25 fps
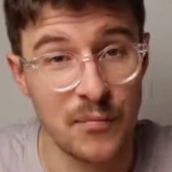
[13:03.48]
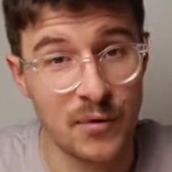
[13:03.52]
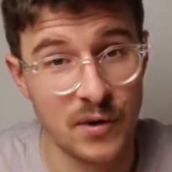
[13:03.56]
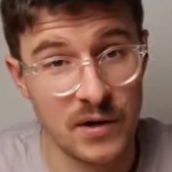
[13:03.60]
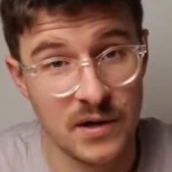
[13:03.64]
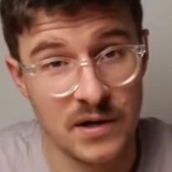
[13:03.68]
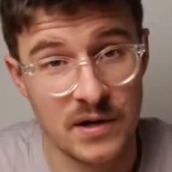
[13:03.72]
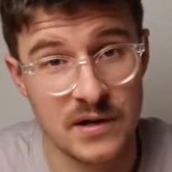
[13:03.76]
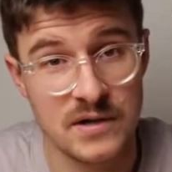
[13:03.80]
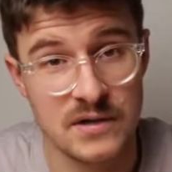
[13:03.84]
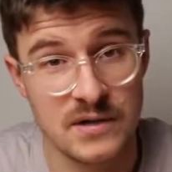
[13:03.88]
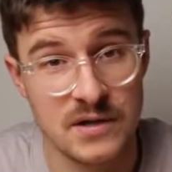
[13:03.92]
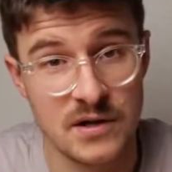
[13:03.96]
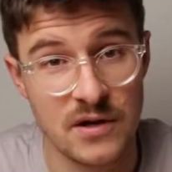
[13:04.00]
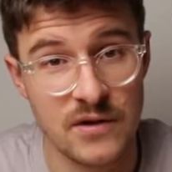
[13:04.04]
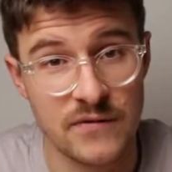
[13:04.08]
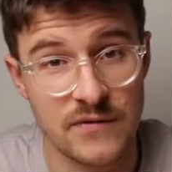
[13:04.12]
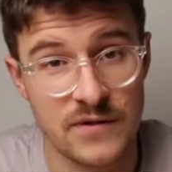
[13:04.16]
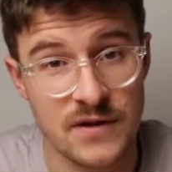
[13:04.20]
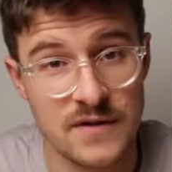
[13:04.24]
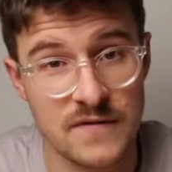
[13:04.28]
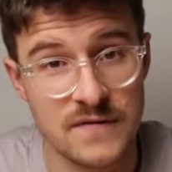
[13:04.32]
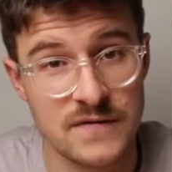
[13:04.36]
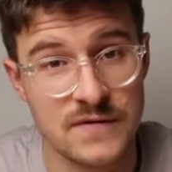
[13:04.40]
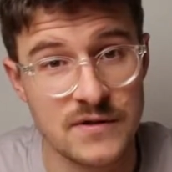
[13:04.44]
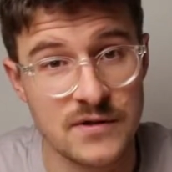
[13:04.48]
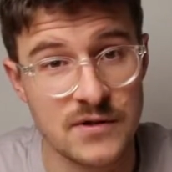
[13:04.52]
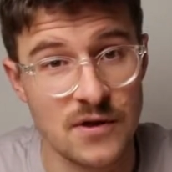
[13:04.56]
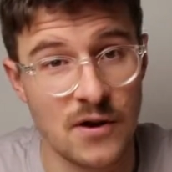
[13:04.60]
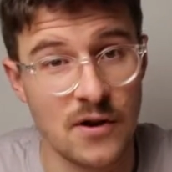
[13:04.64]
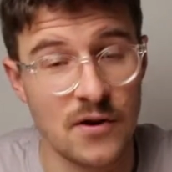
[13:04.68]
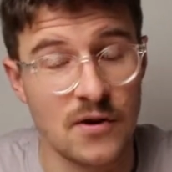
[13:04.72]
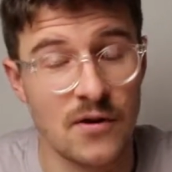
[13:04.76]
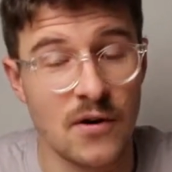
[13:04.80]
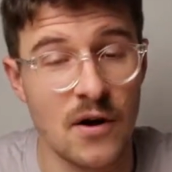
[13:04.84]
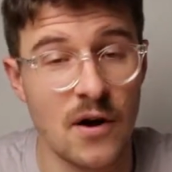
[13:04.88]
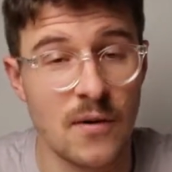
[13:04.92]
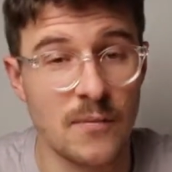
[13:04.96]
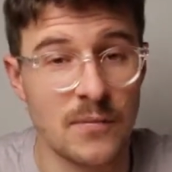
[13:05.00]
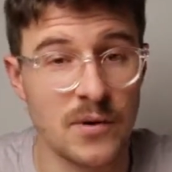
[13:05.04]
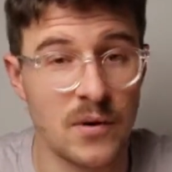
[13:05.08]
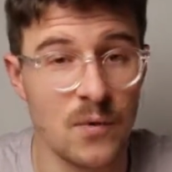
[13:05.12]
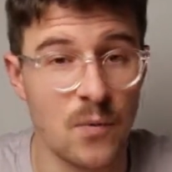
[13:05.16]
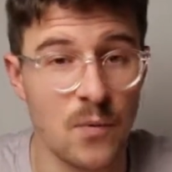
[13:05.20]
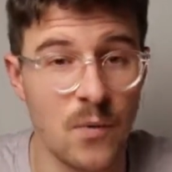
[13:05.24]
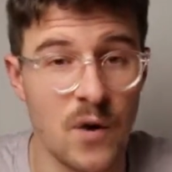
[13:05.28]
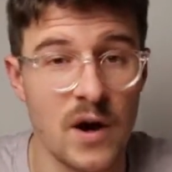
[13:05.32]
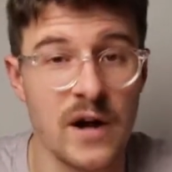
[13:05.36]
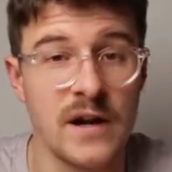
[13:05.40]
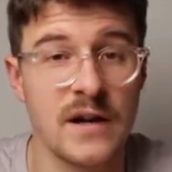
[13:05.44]
pretty conservative, so I'm going
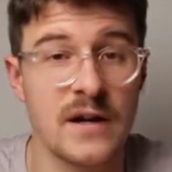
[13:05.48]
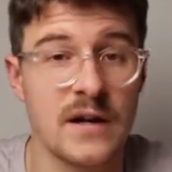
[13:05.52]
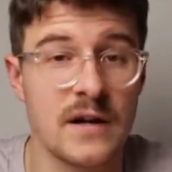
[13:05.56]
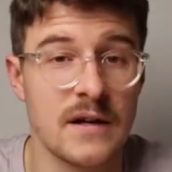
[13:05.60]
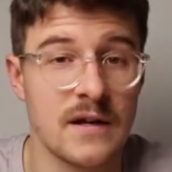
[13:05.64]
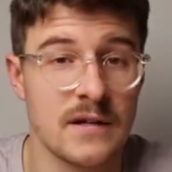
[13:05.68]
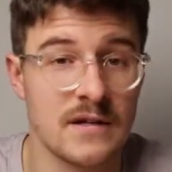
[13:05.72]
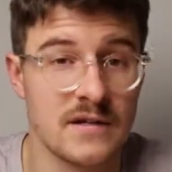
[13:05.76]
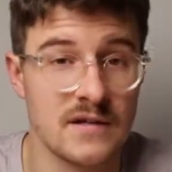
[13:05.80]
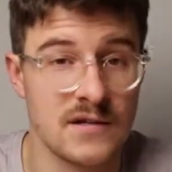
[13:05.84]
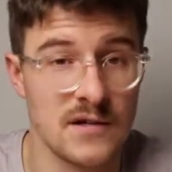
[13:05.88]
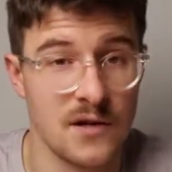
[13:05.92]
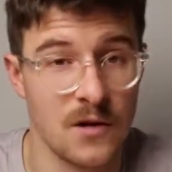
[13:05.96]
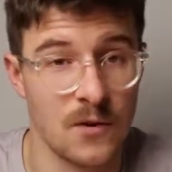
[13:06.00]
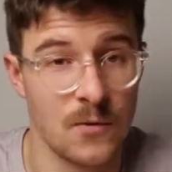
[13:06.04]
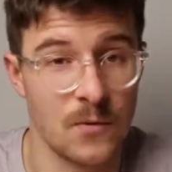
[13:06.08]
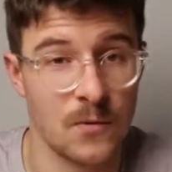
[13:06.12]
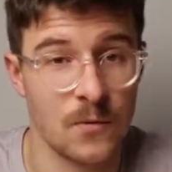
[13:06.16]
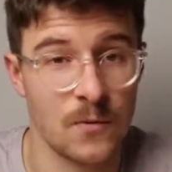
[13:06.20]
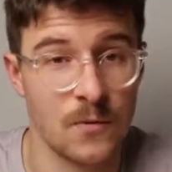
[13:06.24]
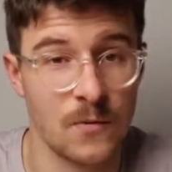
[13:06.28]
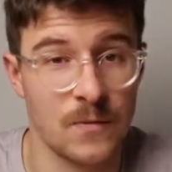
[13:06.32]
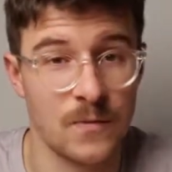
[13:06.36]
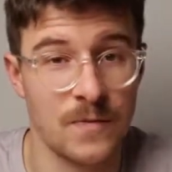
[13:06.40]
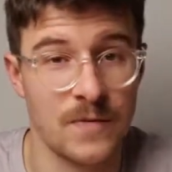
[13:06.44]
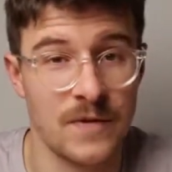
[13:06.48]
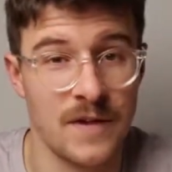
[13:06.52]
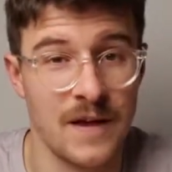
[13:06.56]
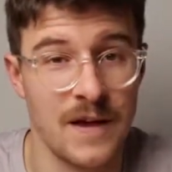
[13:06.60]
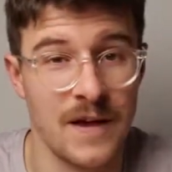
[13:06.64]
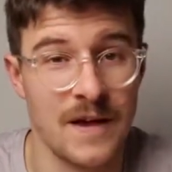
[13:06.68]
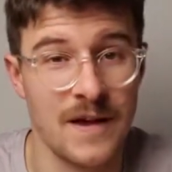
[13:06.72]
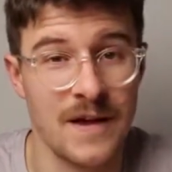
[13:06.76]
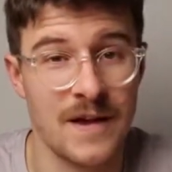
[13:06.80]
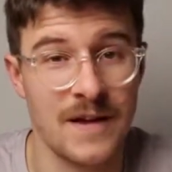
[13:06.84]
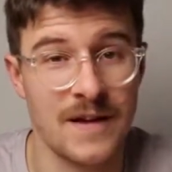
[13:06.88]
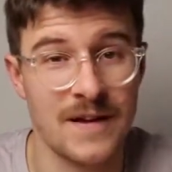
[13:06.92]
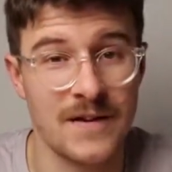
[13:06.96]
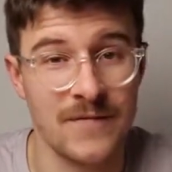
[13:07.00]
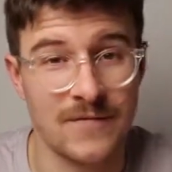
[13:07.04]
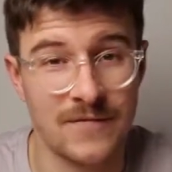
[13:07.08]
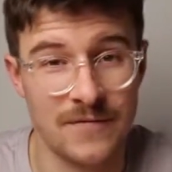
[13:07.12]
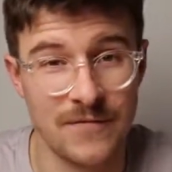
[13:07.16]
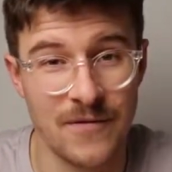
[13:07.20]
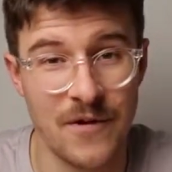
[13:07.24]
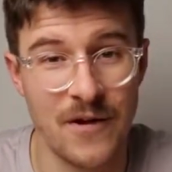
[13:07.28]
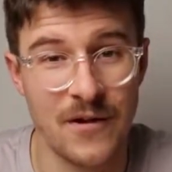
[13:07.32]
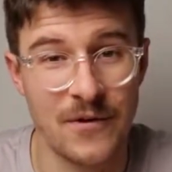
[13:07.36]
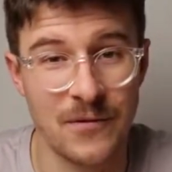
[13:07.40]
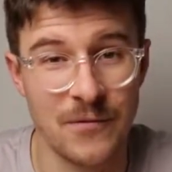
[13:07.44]
to wait until their
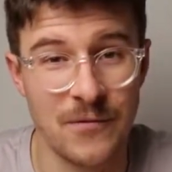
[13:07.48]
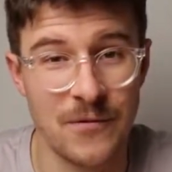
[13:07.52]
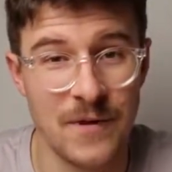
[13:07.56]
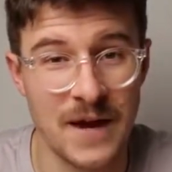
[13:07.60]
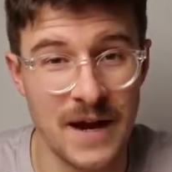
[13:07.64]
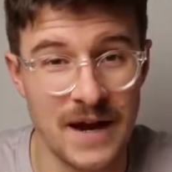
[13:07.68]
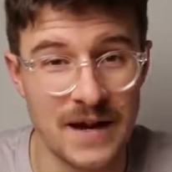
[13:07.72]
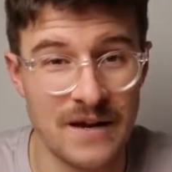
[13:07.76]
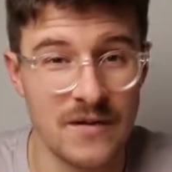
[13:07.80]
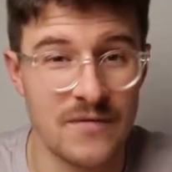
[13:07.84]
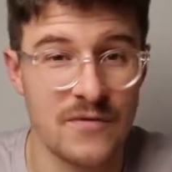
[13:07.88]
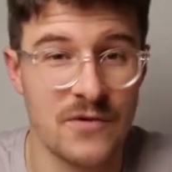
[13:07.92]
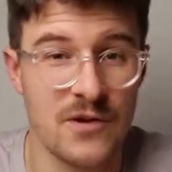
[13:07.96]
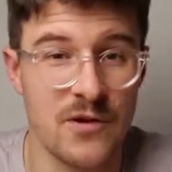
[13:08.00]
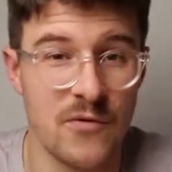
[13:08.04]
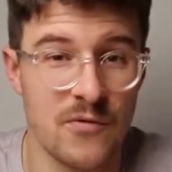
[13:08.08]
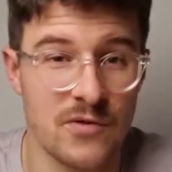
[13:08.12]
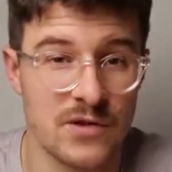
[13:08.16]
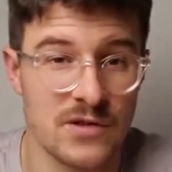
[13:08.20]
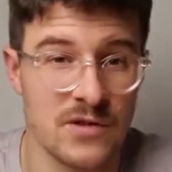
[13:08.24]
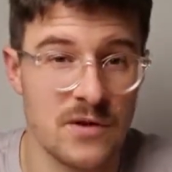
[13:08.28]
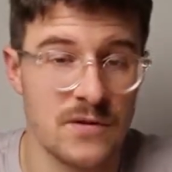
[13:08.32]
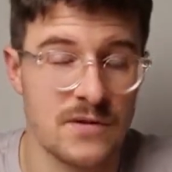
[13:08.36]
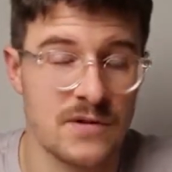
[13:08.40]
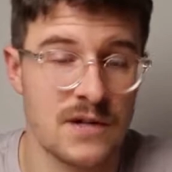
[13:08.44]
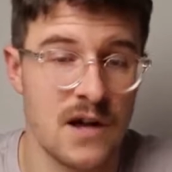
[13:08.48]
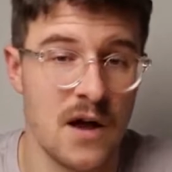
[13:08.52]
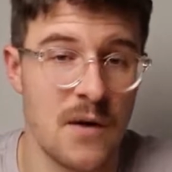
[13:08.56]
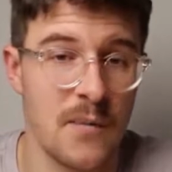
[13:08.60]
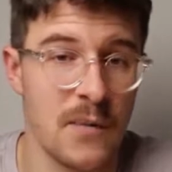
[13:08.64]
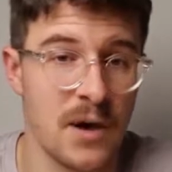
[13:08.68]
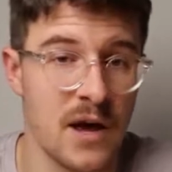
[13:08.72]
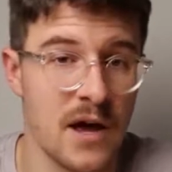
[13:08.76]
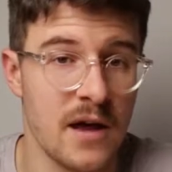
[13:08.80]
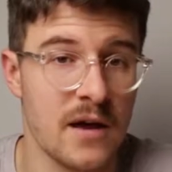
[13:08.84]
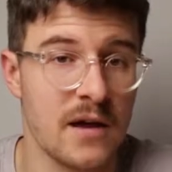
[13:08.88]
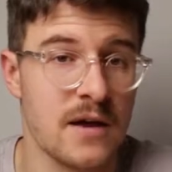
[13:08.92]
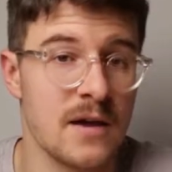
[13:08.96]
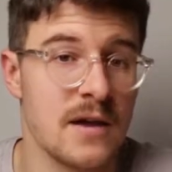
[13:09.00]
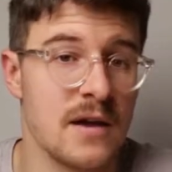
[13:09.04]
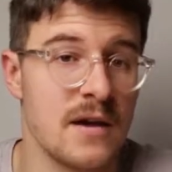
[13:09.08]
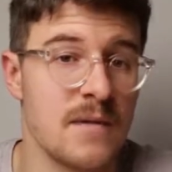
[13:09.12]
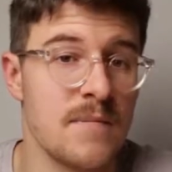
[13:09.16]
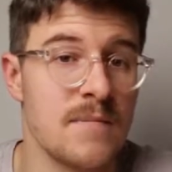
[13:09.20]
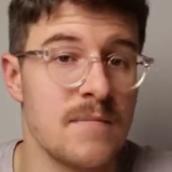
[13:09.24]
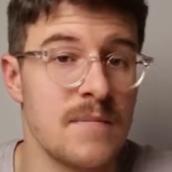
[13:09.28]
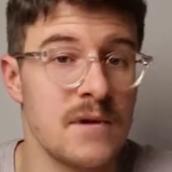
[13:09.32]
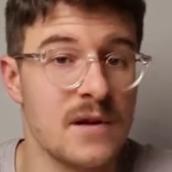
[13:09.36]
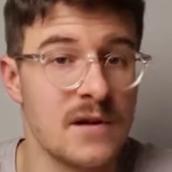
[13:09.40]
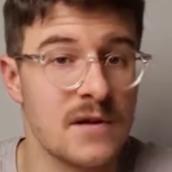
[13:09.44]
final end of year results come out
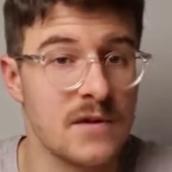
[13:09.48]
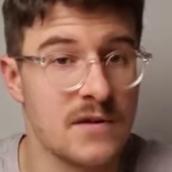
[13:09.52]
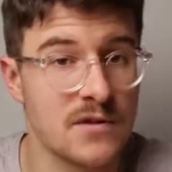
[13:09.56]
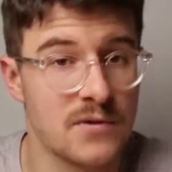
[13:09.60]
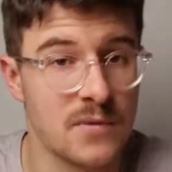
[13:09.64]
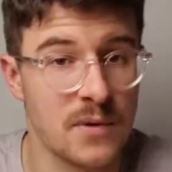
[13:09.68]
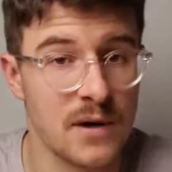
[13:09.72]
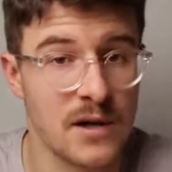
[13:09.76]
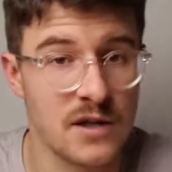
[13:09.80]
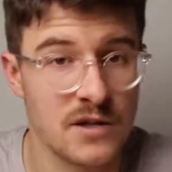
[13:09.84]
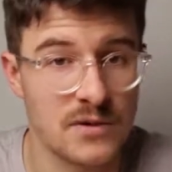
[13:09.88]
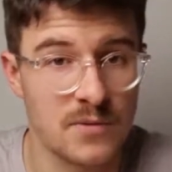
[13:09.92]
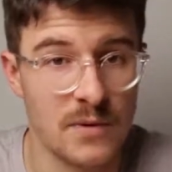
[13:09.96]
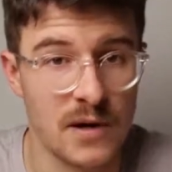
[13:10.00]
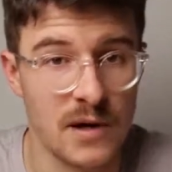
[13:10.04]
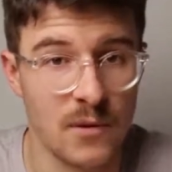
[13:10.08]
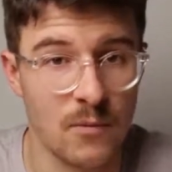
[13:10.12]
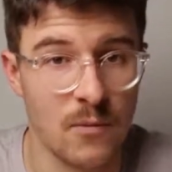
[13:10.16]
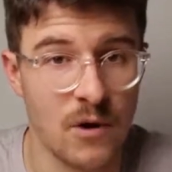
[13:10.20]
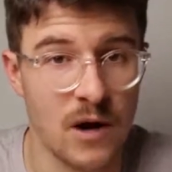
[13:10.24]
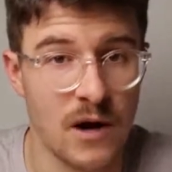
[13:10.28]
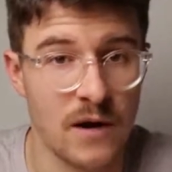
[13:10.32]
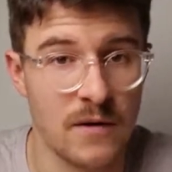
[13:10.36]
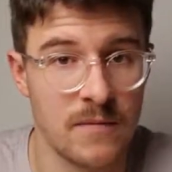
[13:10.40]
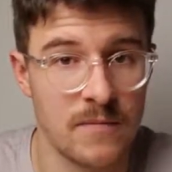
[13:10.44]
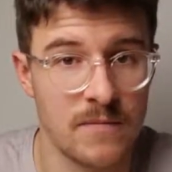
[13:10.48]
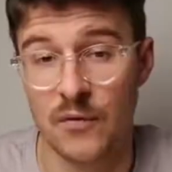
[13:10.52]
in mid-2021.